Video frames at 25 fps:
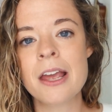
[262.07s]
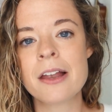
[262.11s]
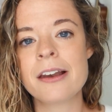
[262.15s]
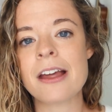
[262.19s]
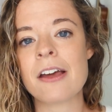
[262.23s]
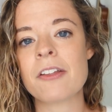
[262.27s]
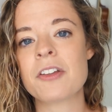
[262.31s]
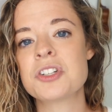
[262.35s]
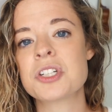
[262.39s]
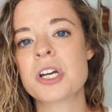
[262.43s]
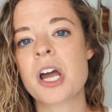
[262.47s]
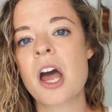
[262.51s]

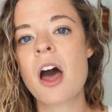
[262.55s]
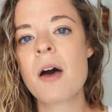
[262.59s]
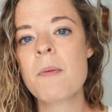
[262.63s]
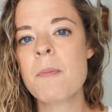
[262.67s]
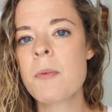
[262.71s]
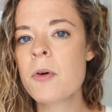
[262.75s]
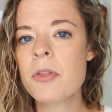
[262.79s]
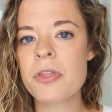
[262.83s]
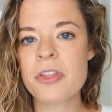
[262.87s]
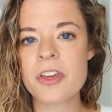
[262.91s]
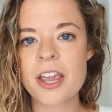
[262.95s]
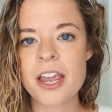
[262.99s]
Now there's a
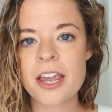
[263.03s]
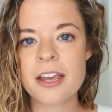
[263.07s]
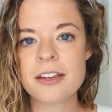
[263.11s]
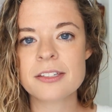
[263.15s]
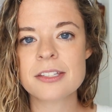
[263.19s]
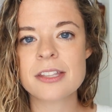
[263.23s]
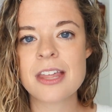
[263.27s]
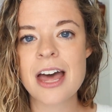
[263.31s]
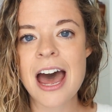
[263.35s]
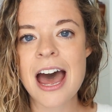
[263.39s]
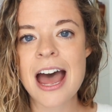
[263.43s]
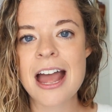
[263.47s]
couple
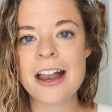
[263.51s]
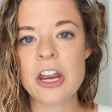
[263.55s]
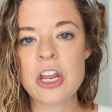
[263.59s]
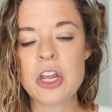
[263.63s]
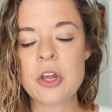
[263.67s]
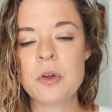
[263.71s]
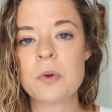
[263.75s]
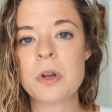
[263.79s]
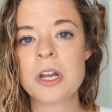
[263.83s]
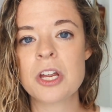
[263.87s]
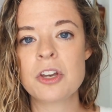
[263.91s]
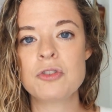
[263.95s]
things that
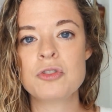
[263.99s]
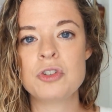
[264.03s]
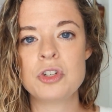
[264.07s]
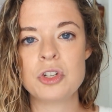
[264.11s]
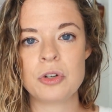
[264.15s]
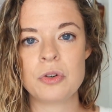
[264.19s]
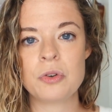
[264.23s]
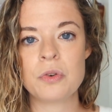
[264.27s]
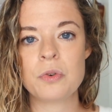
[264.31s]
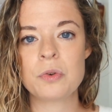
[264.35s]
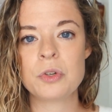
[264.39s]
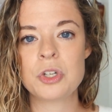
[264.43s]
you can
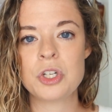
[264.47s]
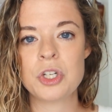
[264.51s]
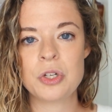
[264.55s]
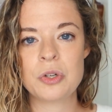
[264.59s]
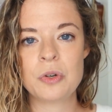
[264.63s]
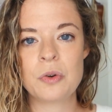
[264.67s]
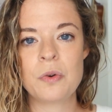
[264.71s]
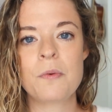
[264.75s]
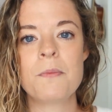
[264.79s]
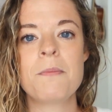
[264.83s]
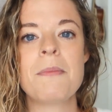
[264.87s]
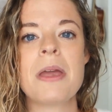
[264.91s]
do
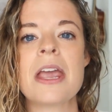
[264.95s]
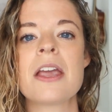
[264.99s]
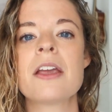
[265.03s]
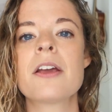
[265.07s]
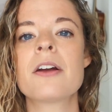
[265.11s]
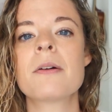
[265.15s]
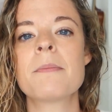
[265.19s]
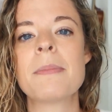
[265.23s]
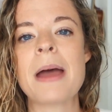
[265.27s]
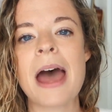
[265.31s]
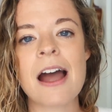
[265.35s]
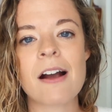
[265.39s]
to make
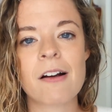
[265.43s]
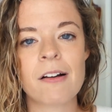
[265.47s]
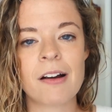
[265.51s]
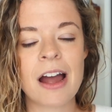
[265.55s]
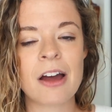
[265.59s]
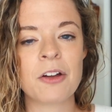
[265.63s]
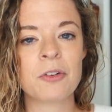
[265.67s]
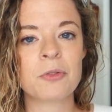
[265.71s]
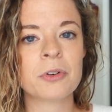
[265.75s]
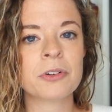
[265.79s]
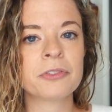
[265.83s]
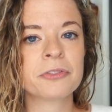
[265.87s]
your
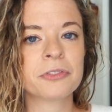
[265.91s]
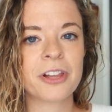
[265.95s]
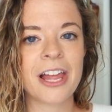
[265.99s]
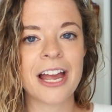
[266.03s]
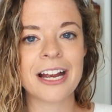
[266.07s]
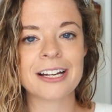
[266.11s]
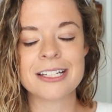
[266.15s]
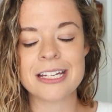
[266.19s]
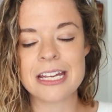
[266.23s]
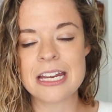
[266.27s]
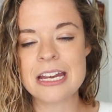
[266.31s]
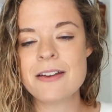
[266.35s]
background
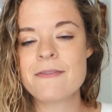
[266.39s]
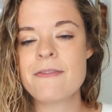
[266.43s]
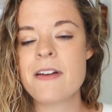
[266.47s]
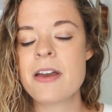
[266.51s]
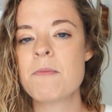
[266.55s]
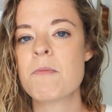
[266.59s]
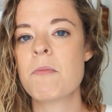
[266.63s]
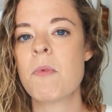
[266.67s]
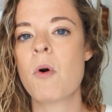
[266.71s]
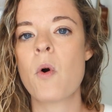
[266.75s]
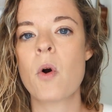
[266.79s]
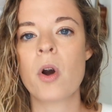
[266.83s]
reflect
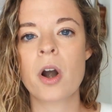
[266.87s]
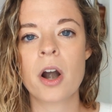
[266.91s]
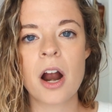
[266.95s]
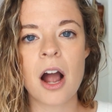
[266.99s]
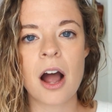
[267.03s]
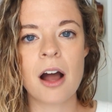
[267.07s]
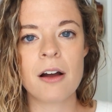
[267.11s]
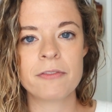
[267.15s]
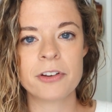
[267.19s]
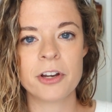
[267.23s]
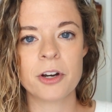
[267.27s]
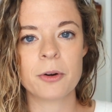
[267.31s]
even more
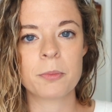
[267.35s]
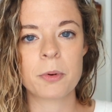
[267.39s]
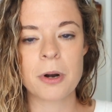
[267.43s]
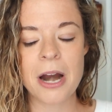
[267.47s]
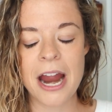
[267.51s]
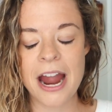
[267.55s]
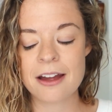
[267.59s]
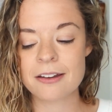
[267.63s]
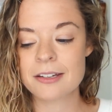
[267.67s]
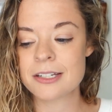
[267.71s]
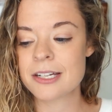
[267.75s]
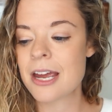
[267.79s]
of your
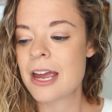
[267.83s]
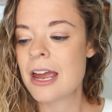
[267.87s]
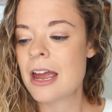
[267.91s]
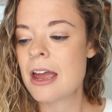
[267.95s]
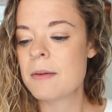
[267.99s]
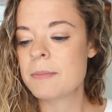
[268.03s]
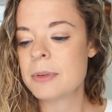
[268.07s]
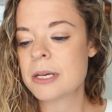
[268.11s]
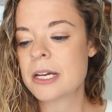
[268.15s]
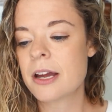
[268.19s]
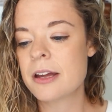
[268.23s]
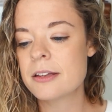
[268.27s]
brand,
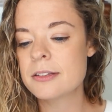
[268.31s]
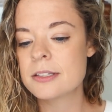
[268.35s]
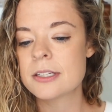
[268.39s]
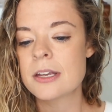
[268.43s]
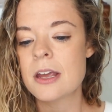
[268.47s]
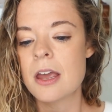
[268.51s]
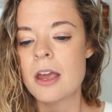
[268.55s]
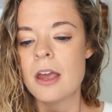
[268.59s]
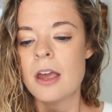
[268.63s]
because